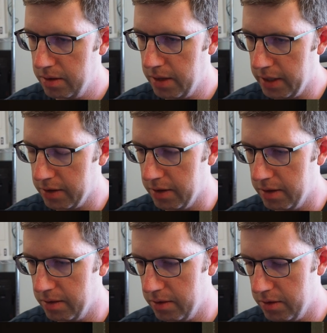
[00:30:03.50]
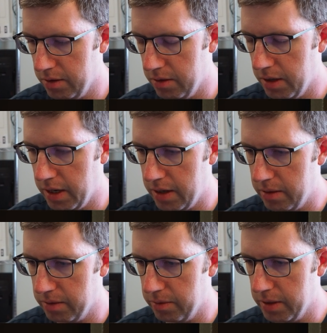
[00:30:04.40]
Excellent. So
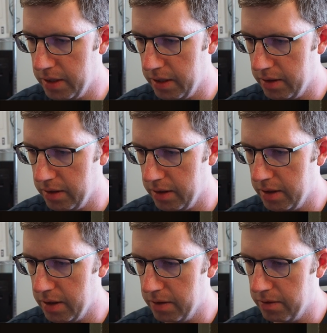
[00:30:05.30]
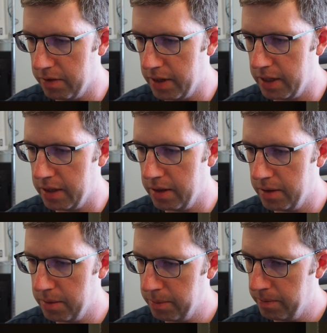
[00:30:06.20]
now if we take a look at the config,
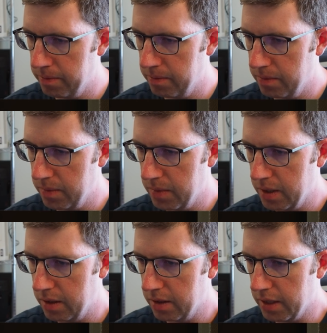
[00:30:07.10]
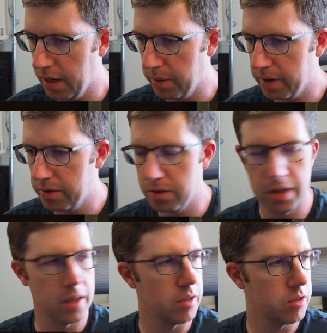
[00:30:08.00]
yeah, we have those
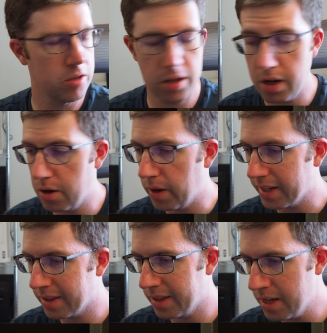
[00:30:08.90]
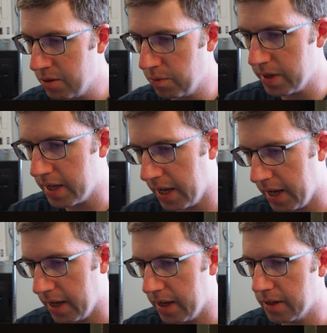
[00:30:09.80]
in there. So I think we
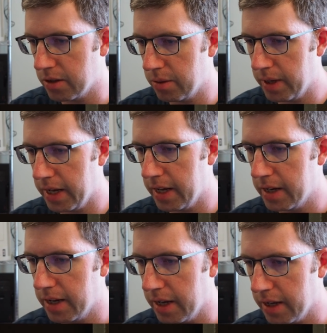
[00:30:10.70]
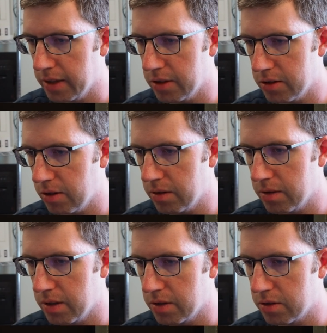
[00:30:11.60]
can go ahead and start
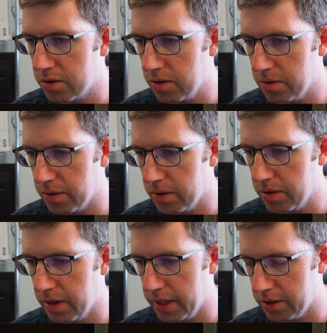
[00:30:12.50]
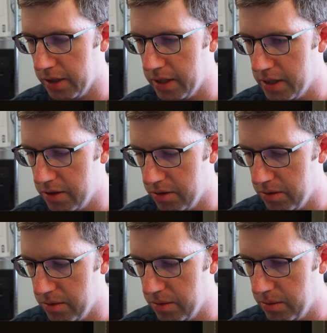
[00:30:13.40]
the server. Actually, I need
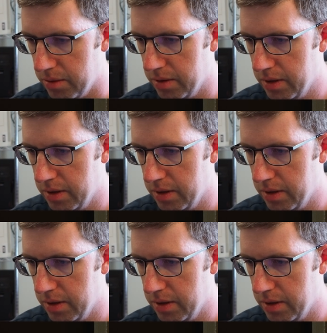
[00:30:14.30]
to